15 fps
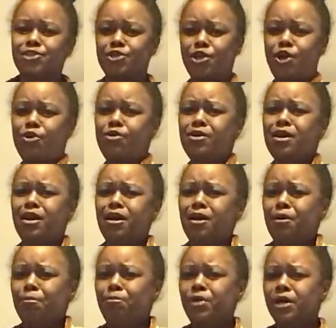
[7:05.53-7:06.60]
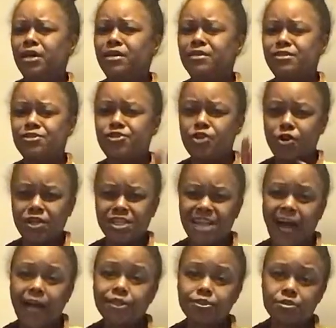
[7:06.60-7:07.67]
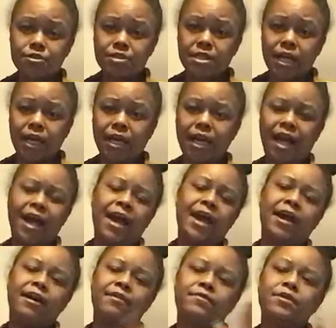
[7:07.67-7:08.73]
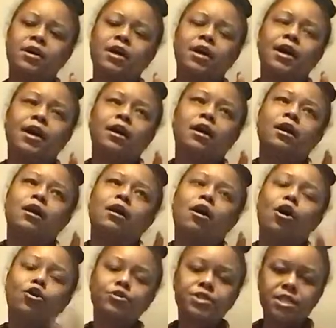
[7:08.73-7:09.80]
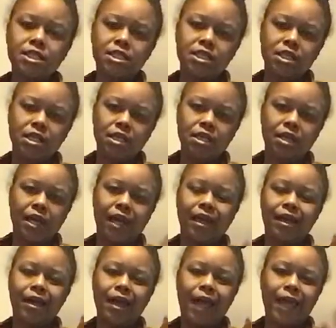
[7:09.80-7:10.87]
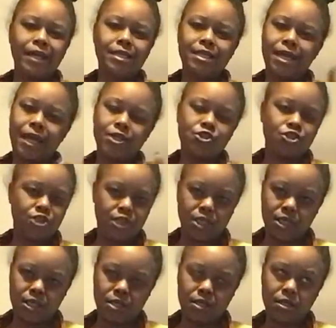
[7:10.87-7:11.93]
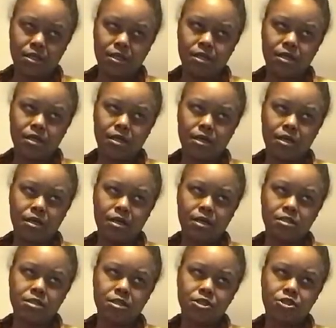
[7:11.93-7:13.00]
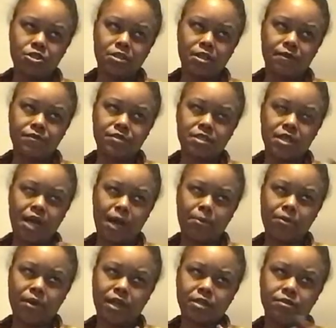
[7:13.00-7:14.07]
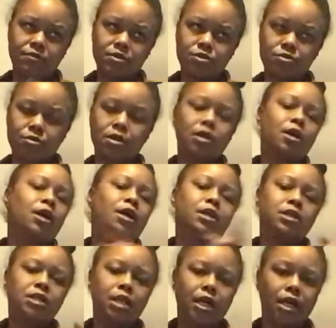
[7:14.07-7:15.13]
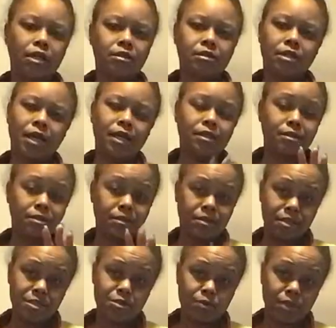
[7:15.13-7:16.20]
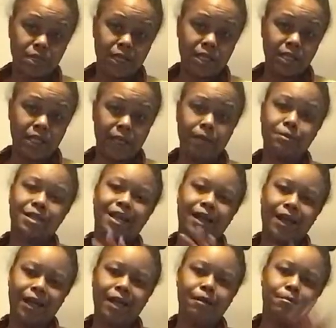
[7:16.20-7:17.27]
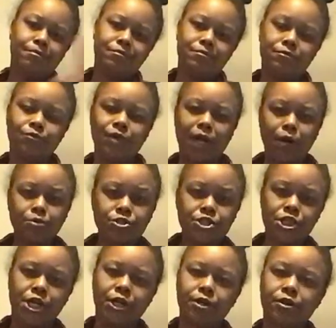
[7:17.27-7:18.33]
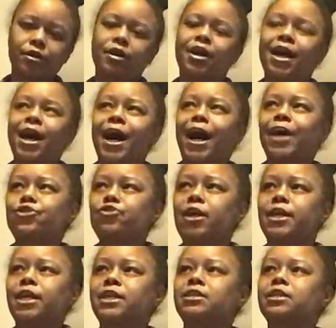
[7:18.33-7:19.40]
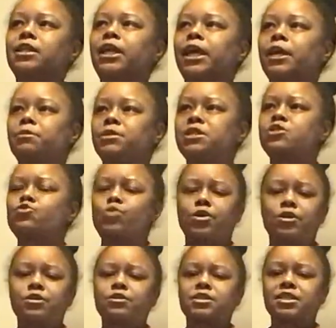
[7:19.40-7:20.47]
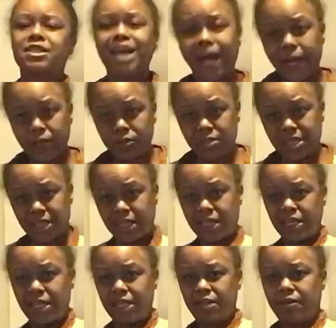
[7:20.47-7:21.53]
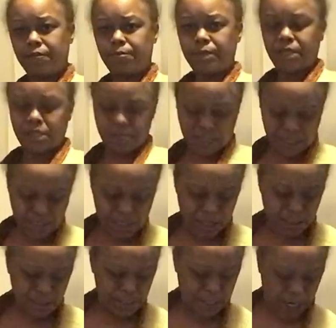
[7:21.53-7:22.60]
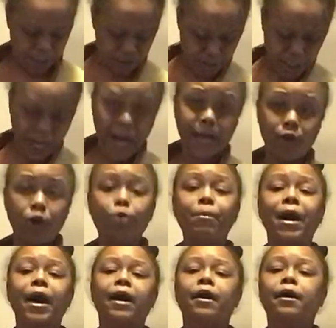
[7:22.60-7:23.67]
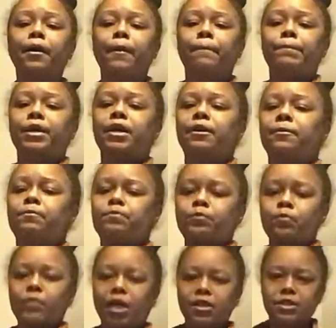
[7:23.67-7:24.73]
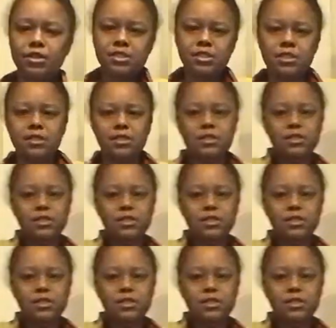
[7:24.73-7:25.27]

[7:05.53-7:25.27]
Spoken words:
know, but so the doctors say I have OCD and ADHD. Attention Deficit Hyperactive Disorder. Yeah, this is what they claim that I had when I was younger. I try not to claim these words and titles that they give because that's not the title that I go by. But this is